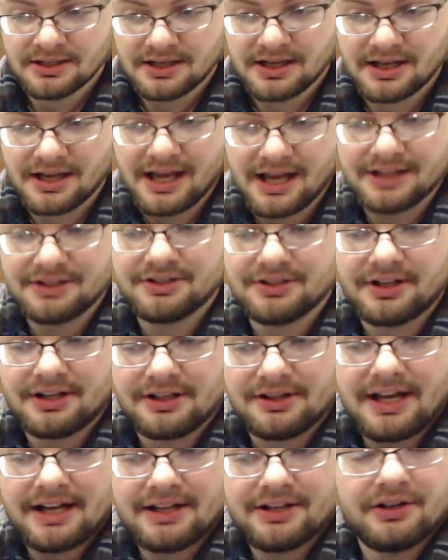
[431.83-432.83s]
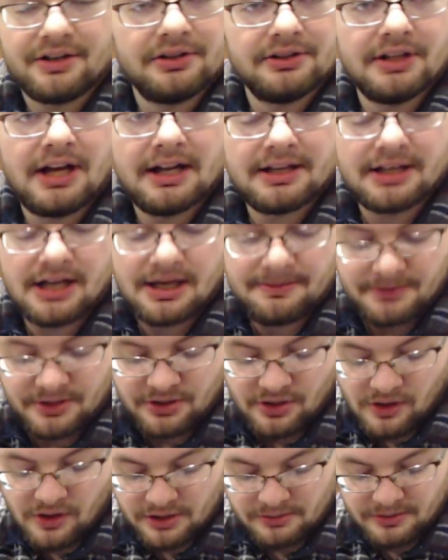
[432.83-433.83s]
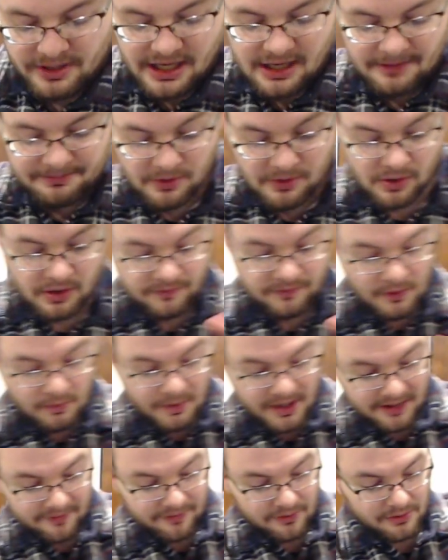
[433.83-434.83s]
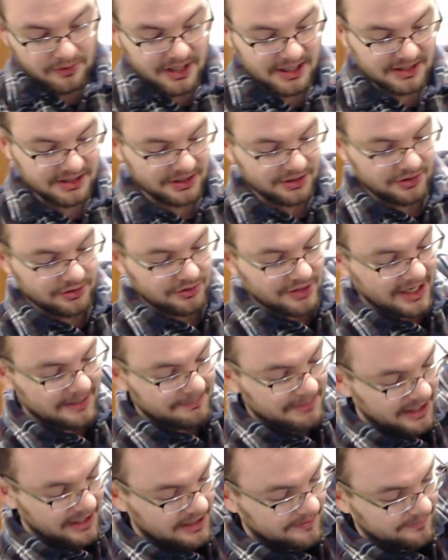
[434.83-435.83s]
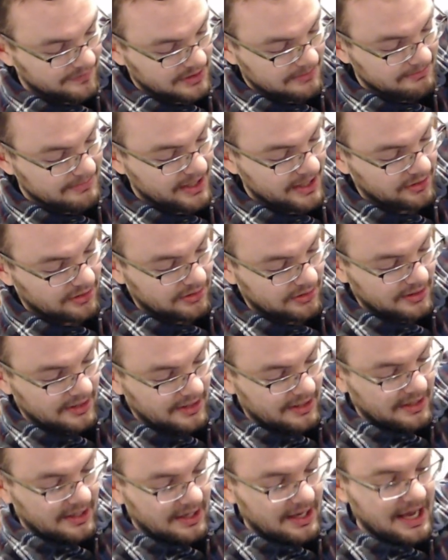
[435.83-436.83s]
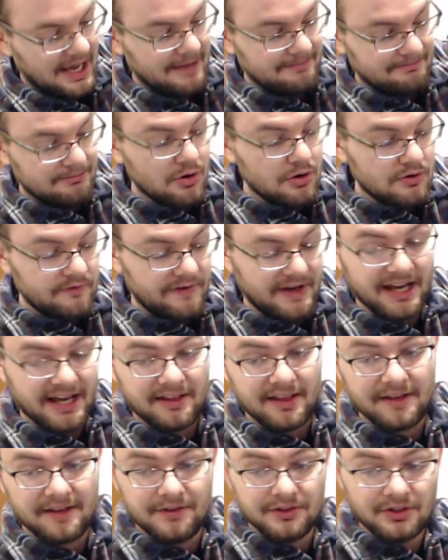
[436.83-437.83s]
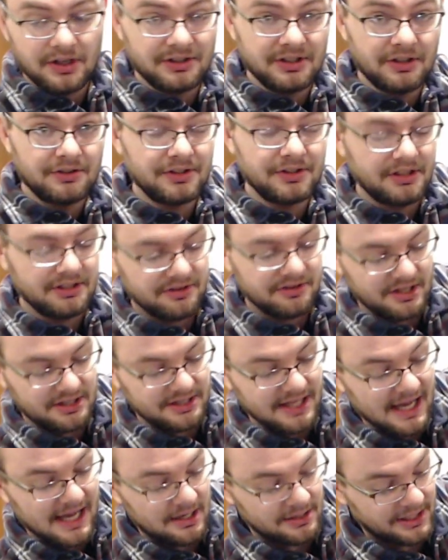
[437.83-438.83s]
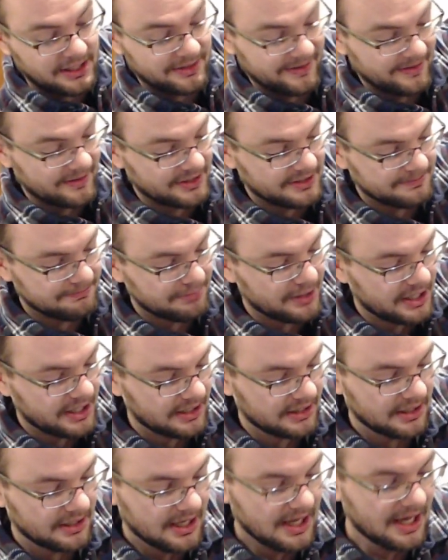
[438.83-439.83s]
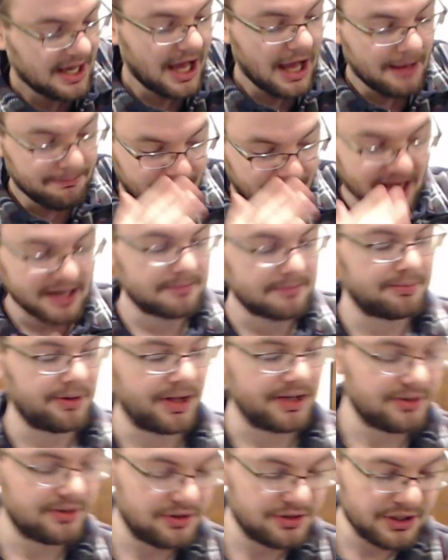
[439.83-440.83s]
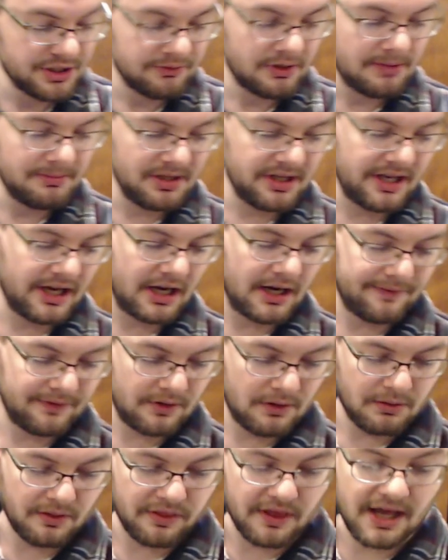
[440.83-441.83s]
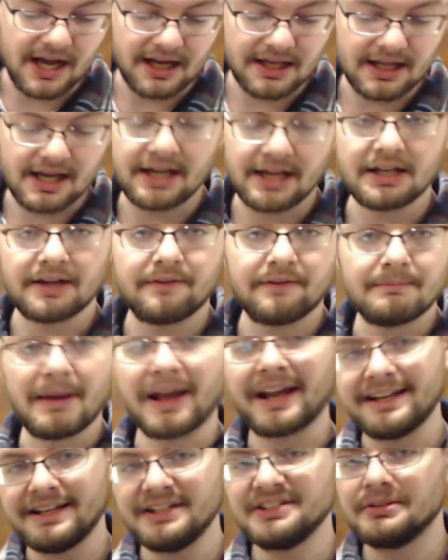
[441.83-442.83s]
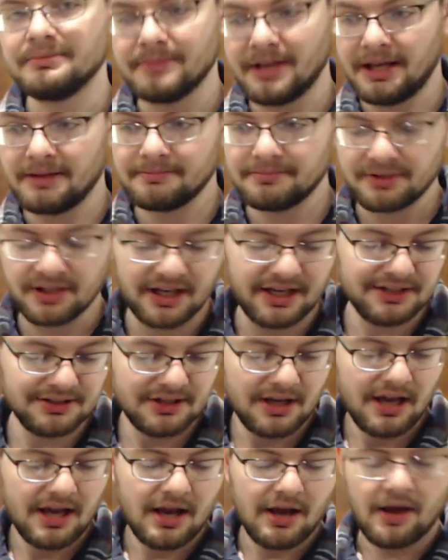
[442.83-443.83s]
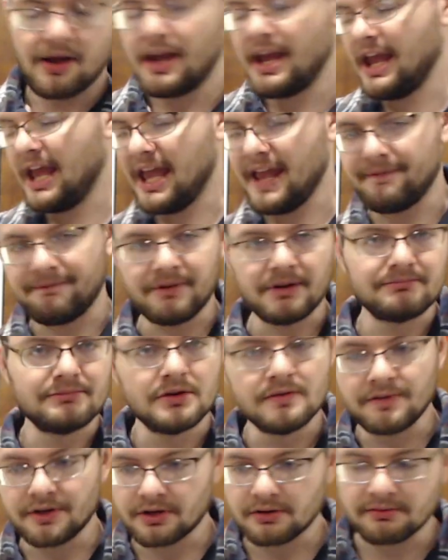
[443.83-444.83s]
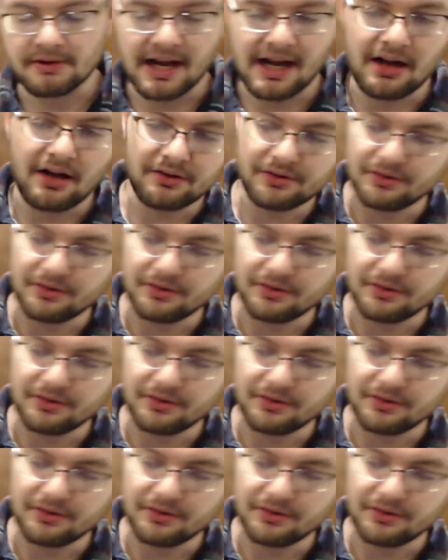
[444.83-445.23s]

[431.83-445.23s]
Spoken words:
it's going to lock up and go all the way up, or for whatever reason, you try to pick it up from the middle and move it. Like if you start tilting this thing down, it's going to spring back in place. You just want to be careful with that kind of mechanism in place if you're moving around,